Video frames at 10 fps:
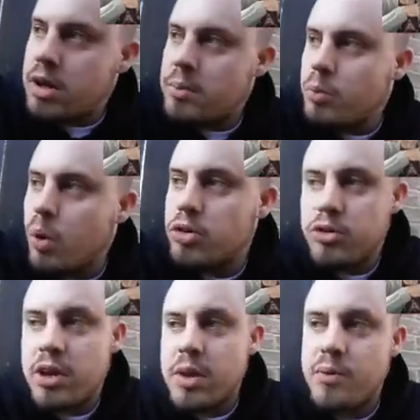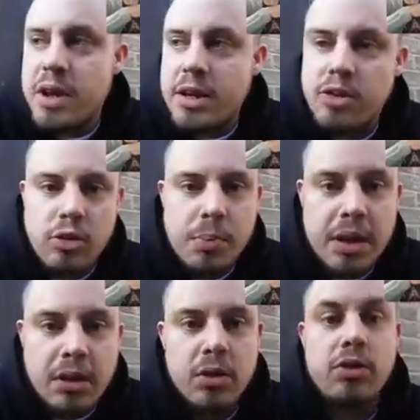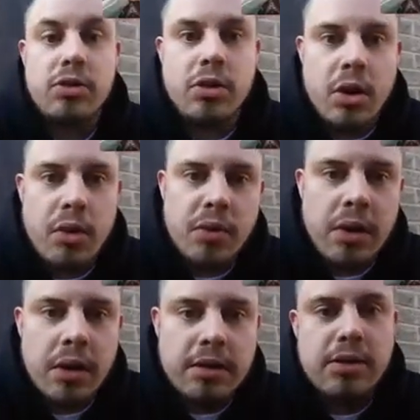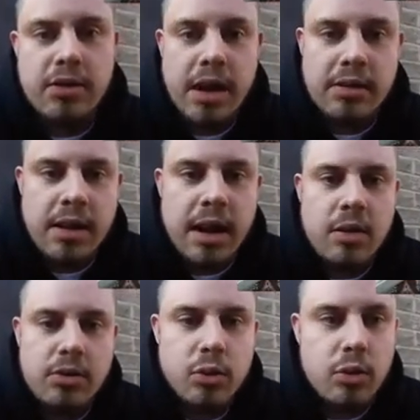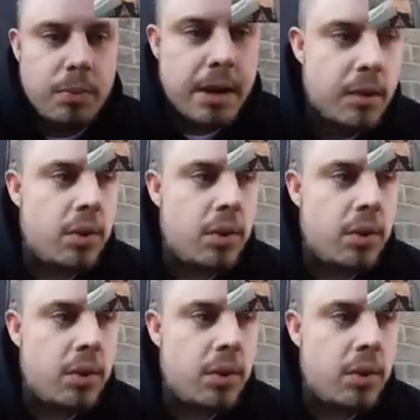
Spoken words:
watch TV. It used to be good stuff. These days now, it's all about